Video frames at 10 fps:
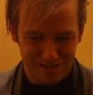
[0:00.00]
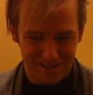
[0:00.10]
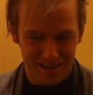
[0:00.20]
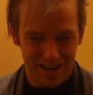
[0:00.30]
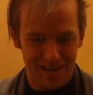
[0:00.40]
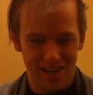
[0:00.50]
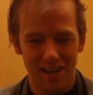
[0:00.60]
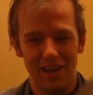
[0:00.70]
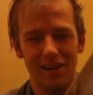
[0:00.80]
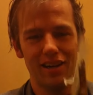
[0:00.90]
stick it in
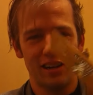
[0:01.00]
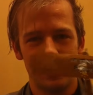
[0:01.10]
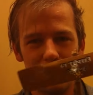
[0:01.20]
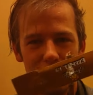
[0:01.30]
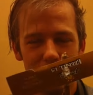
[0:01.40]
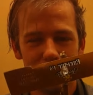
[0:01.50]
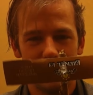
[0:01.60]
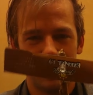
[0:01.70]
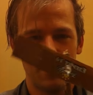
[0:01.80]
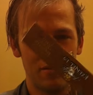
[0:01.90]
there. Look,
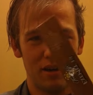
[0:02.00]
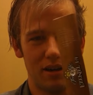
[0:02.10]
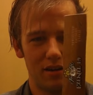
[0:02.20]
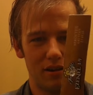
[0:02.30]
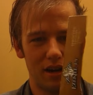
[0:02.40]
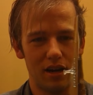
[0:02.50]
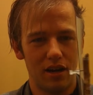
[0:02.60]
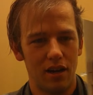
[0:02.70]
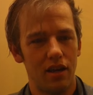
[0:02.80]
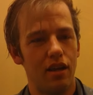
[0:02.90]
yeah, wow, great,
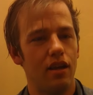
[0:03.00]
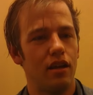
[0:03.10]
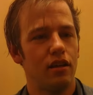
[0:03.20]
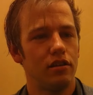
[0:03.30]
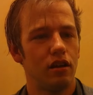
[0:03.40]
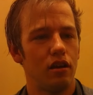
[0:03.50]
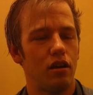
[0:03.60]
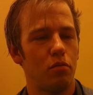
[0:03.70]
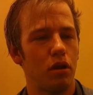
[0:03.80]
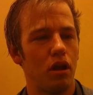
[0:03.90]
huh? So
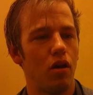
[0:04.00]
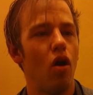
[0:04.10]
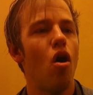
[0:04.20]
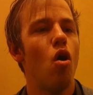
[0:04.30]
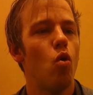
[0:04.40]
I'll blow.